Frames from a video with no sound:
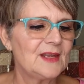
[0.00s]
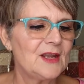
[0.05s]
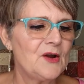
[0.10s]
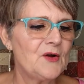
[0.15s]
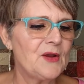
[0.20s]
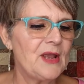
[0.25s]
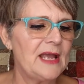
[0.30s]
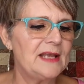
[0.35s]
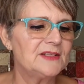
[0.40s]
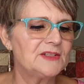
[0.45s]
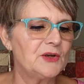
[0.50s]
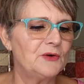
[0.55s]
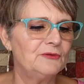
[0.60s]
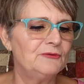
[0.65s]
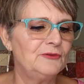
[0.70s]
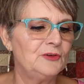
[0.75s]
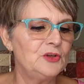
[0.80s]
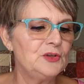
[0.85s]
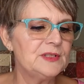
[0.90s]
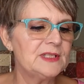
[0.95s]
Okay, so
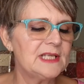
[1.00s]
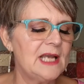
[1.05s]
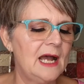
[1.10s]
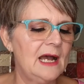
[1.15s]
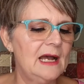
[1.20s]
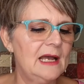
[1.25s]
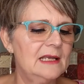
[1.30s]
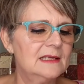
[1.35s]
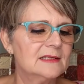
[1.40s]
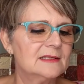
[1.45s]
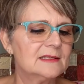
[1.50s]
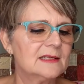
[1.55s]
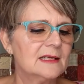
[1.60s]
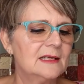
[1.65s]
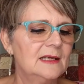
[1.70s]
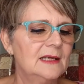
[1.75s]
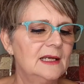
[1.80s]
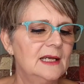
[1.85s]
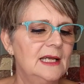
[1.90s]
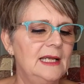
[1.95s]
full size
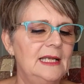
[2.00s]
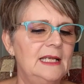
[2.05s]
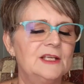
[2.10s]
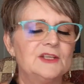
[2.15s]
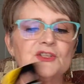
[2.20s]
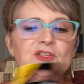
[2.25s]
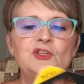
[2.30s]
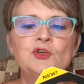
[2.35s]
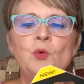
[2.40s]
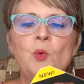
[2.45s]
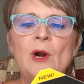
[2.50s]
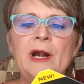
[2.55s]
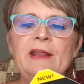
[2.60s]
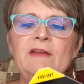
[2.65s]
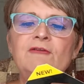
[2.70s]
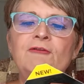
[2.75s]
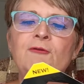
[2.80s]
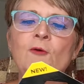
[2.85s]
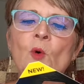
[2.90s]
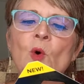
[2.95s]
is
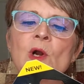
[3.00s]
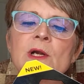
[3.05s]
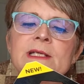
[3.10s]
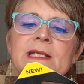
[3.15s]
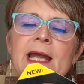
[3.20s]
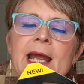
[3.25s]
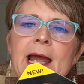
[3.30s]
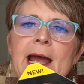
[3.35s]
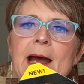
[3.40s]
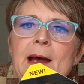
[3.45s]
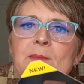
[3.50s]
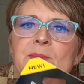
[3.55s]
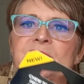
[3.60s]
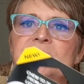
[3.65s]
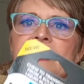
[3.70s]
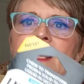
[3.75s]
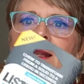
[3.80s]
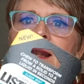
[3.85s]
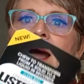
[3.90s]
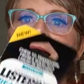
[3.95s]
24
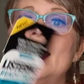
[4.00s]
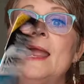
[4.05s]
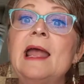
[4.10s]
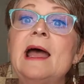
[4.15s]
tabs, and I